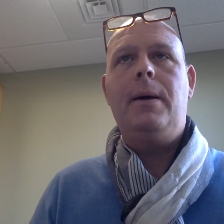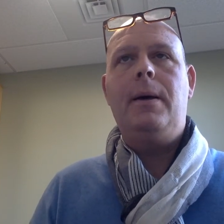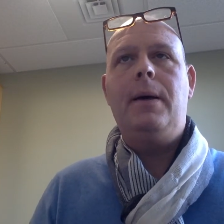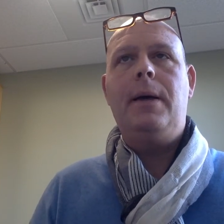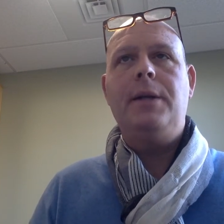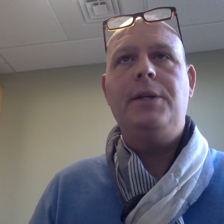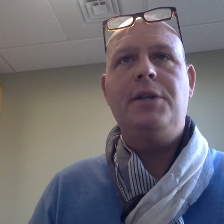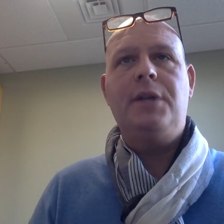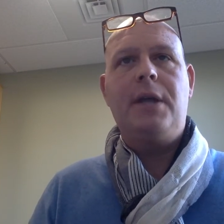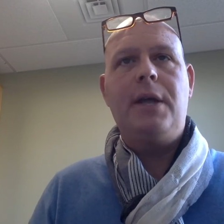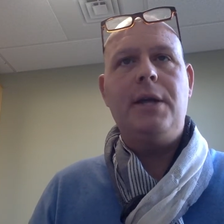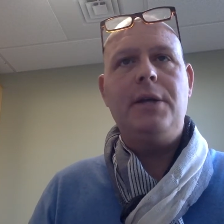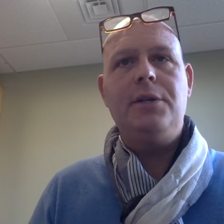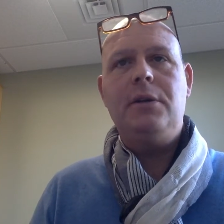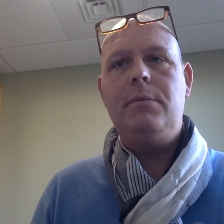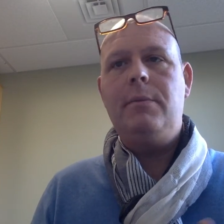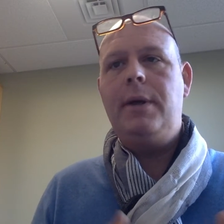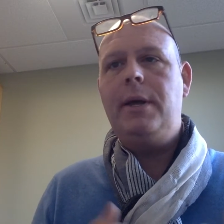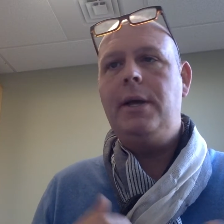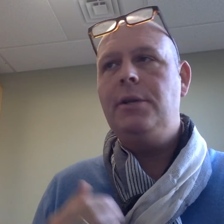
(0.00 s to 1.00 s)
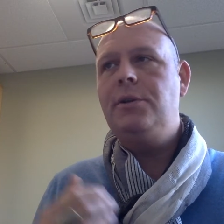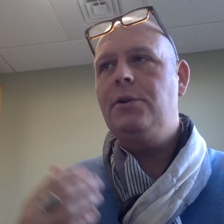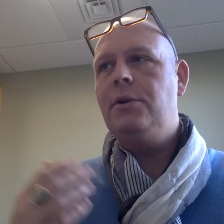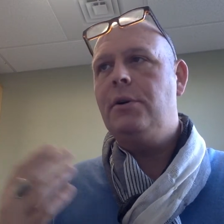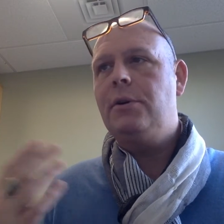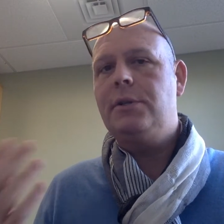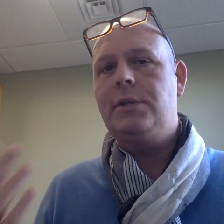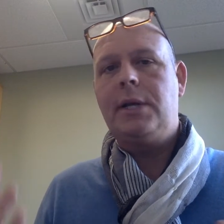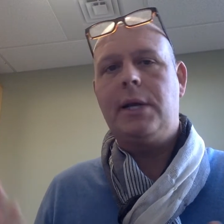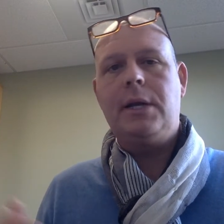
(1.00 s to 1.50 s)
education major or
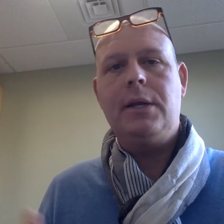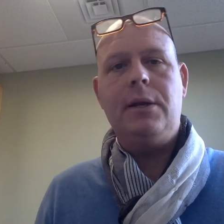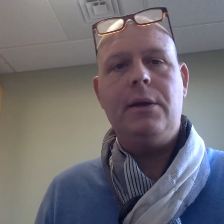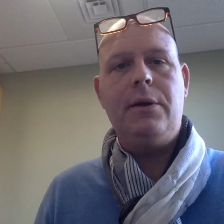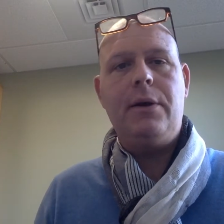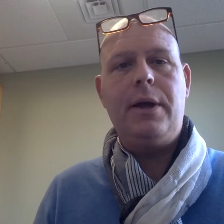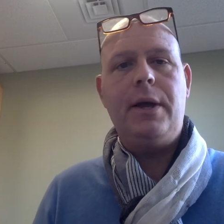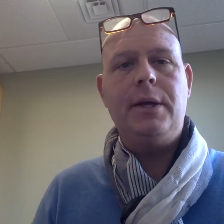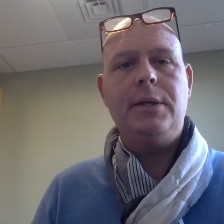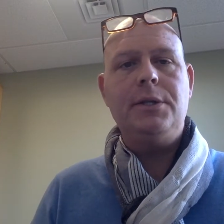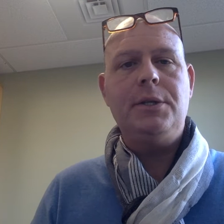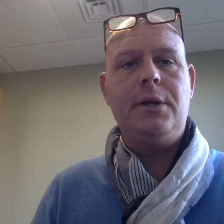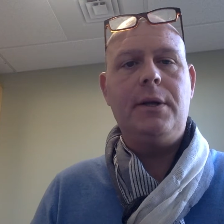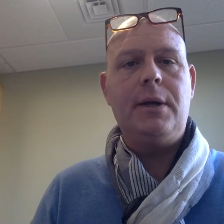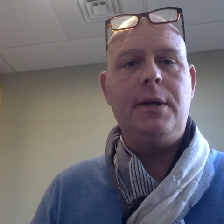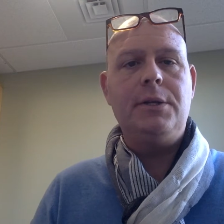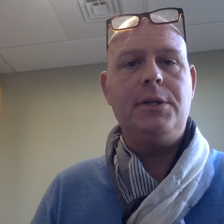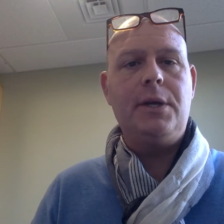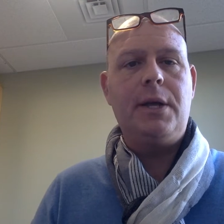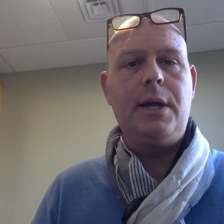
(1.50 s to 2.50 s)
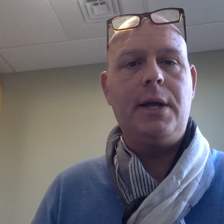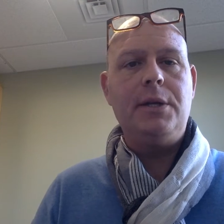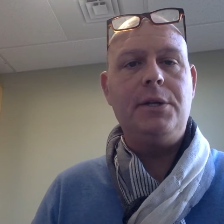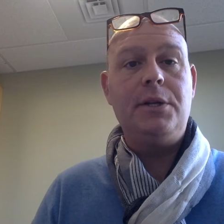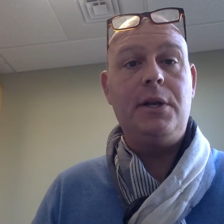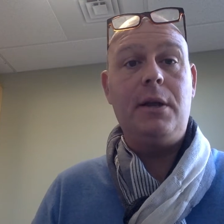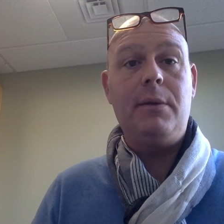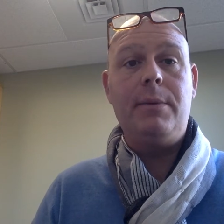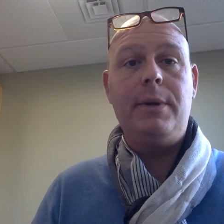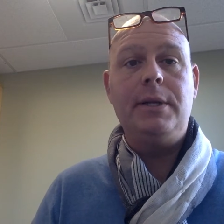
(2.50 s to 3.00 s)
a secondary
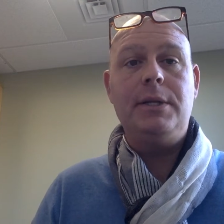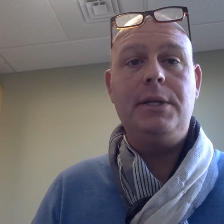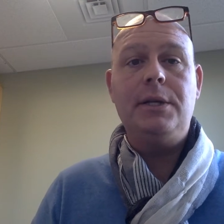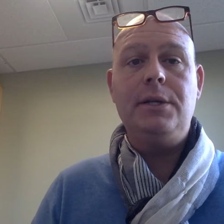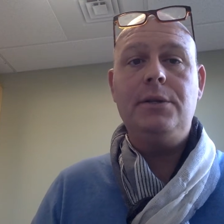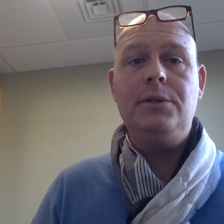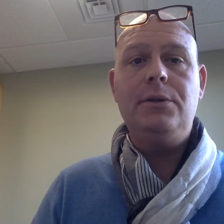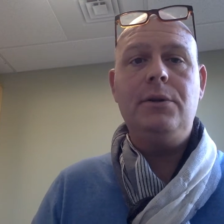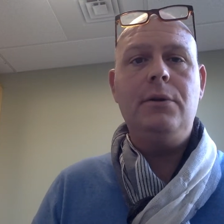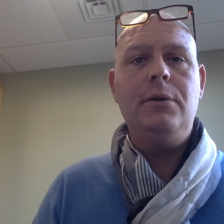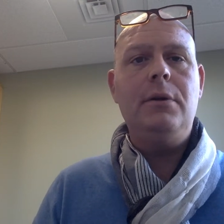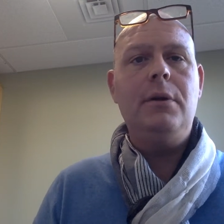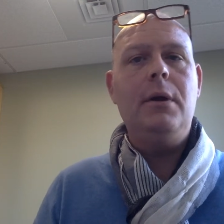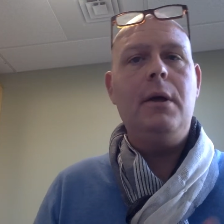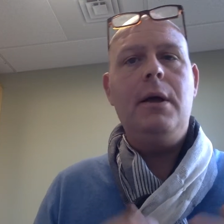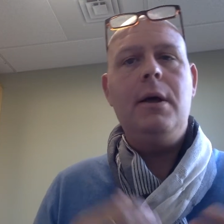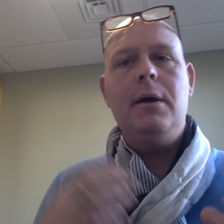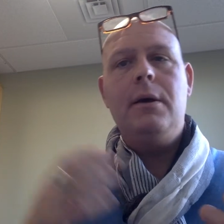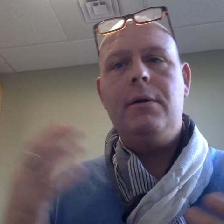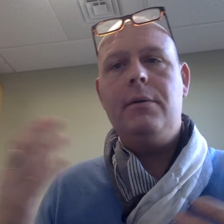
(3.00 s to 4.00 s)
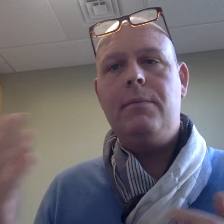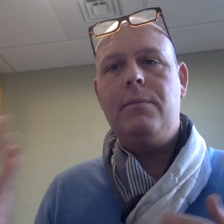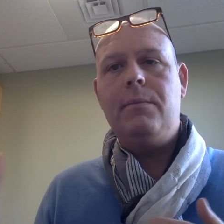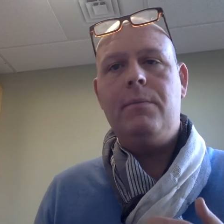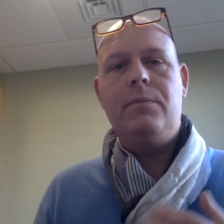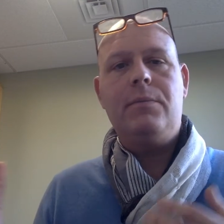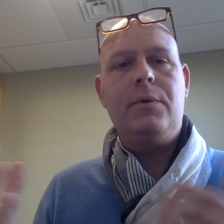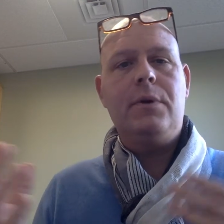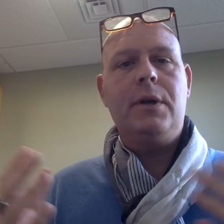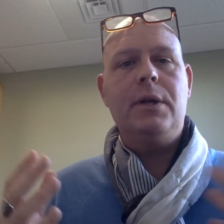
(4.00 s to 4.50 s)
education MAT student,
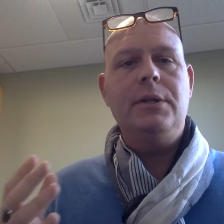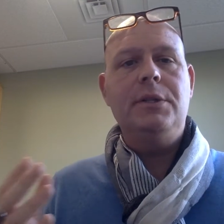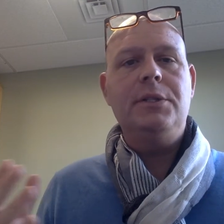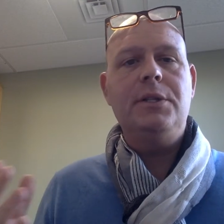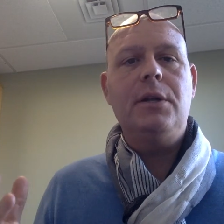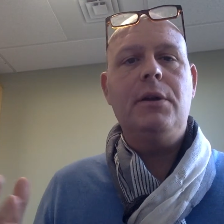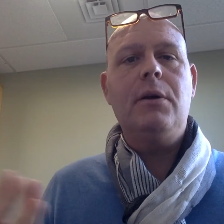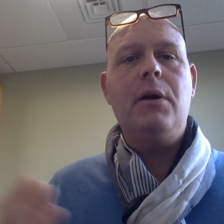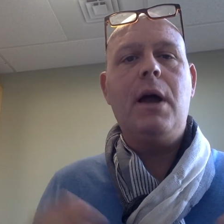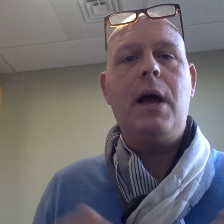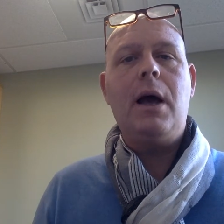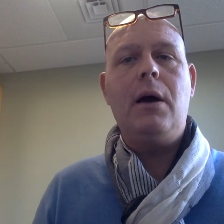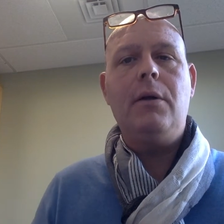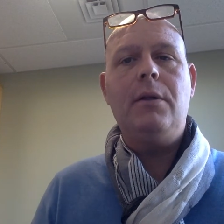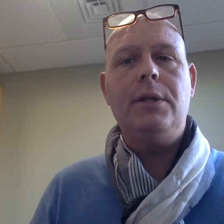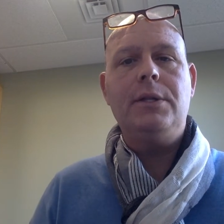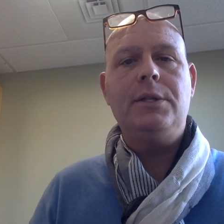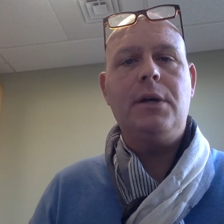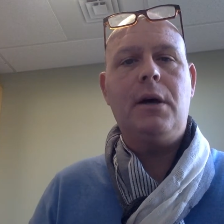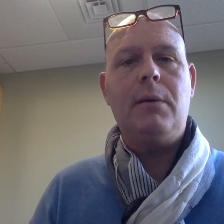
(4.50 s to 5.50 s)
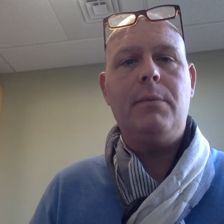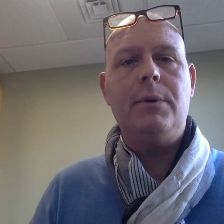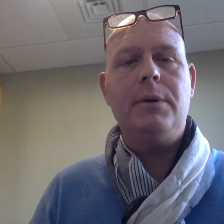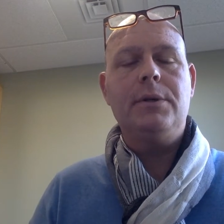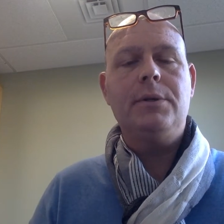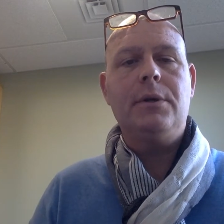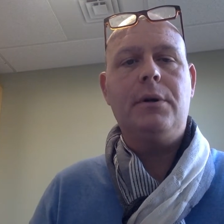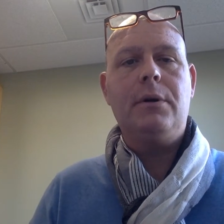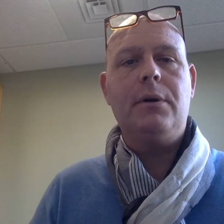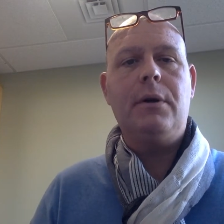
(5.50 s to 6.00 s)
consider how the
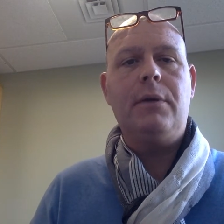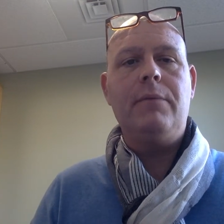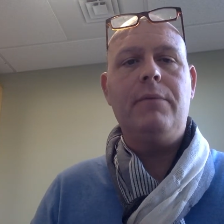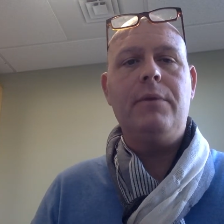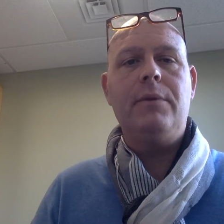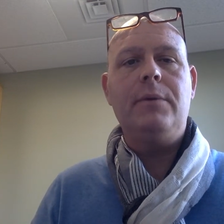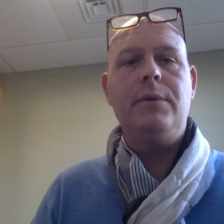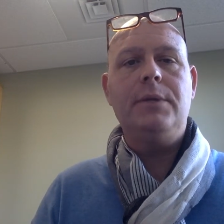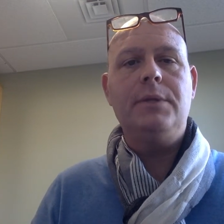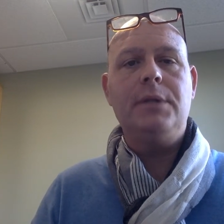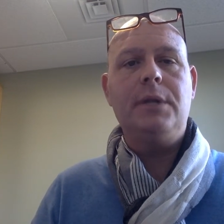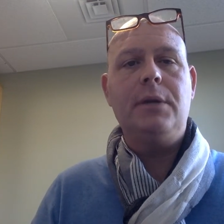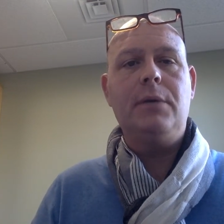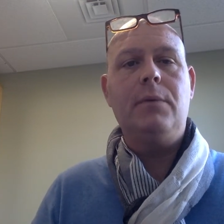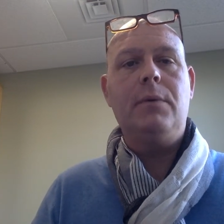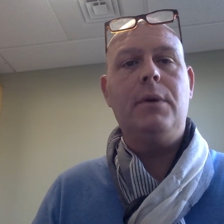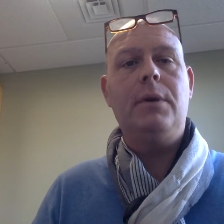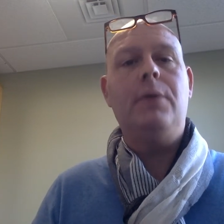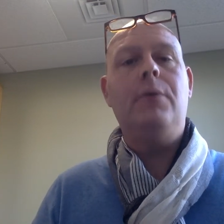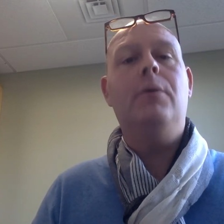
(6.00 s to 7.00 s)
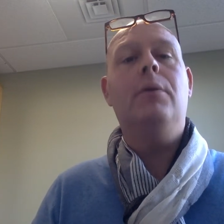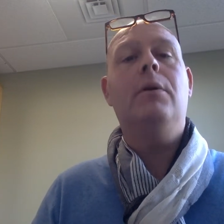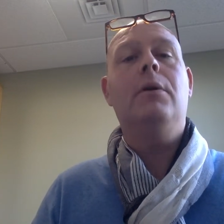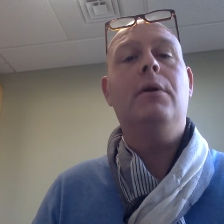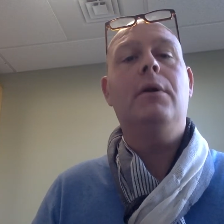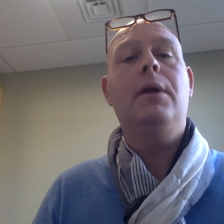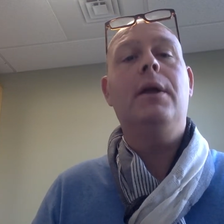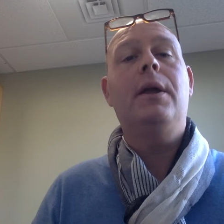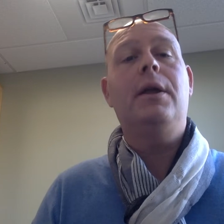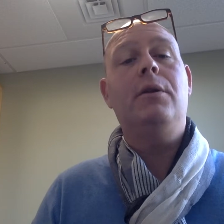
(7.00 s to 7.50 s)
topics are influencing what you are
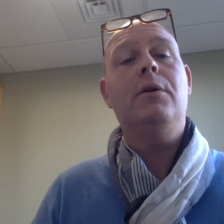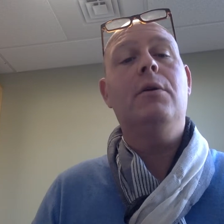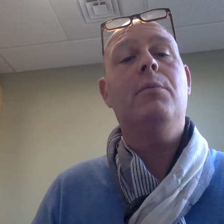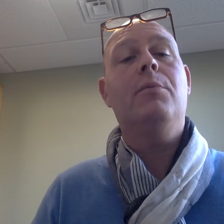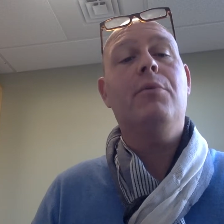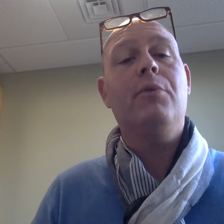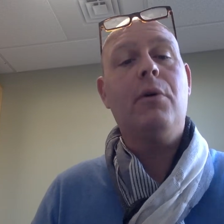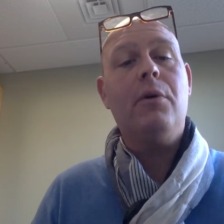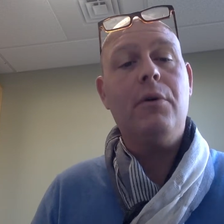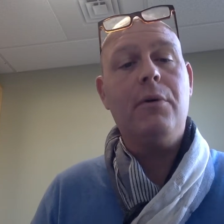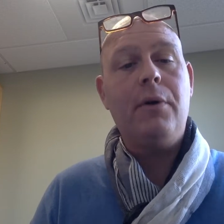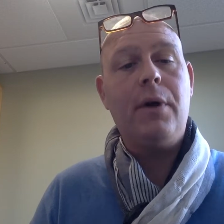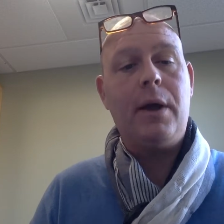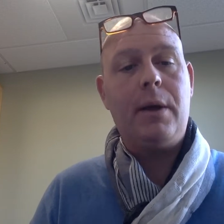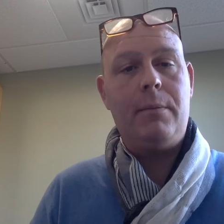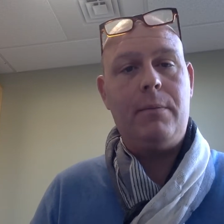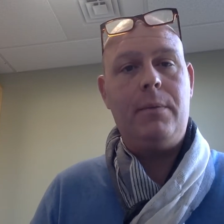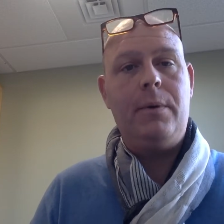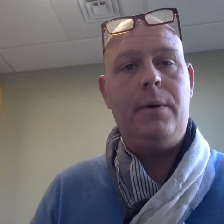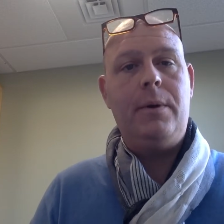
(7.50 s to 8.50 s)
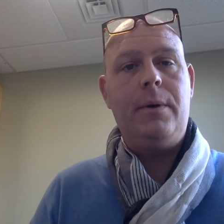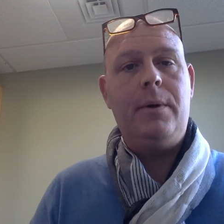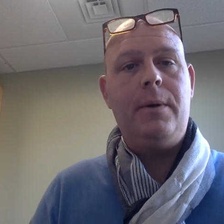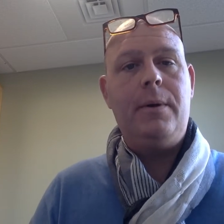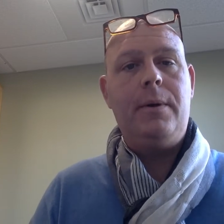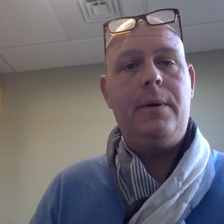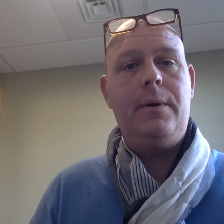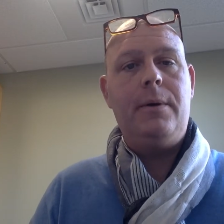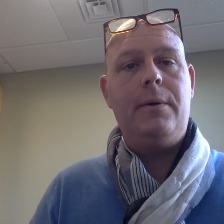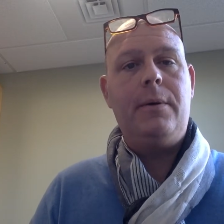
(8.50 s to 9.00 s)
learning in your program.
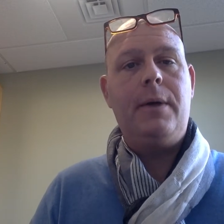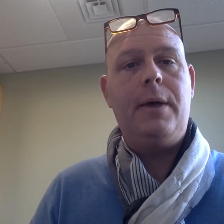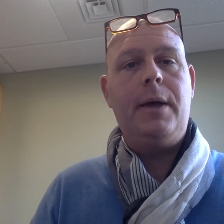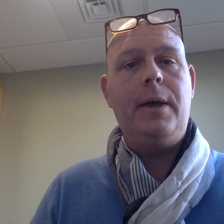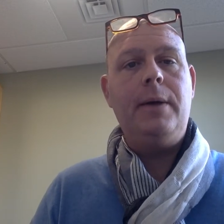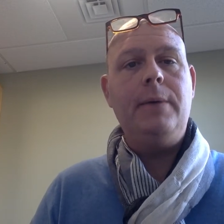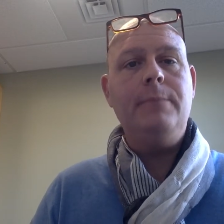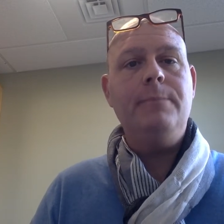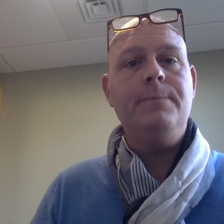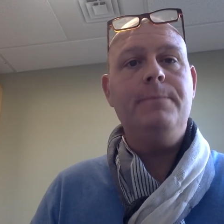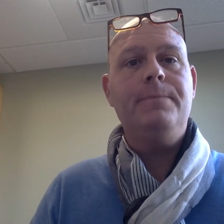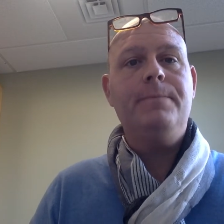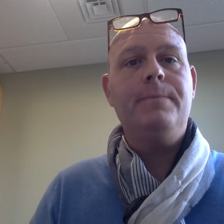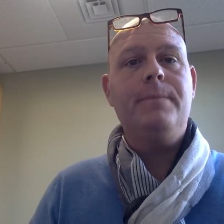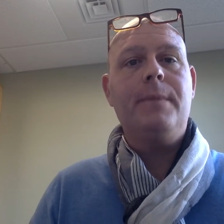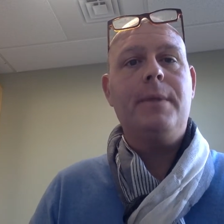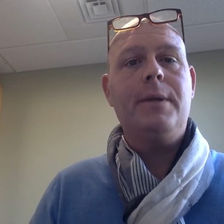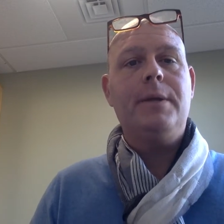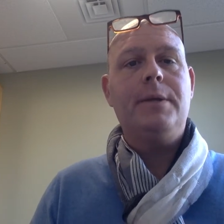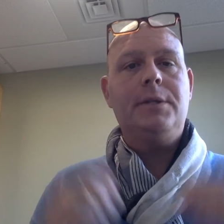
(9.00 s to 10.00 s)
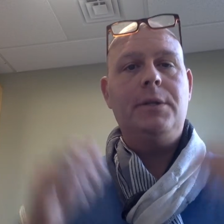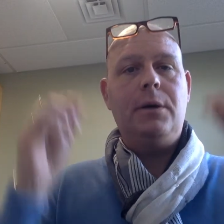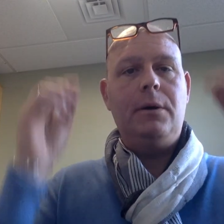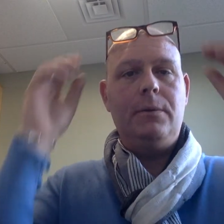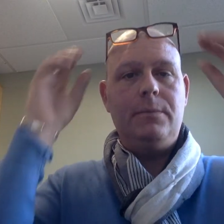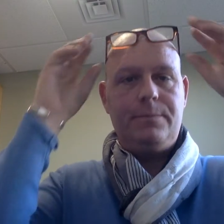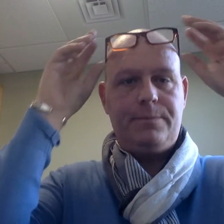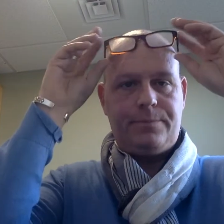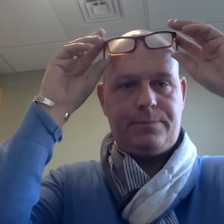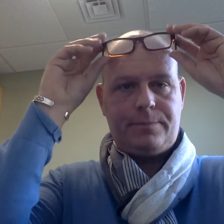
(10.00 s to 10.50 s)
Okay?
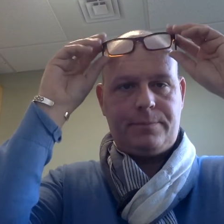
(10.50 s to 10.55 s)
So,